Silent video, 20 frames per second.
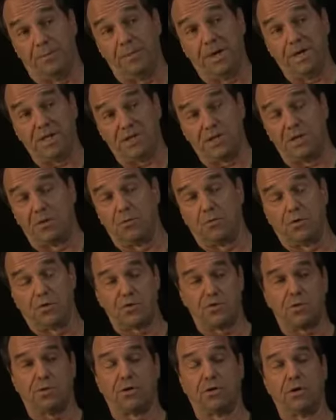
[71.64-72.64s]
amazing what
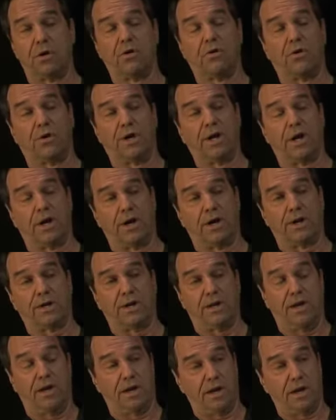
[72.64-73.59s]
you can learn. Now,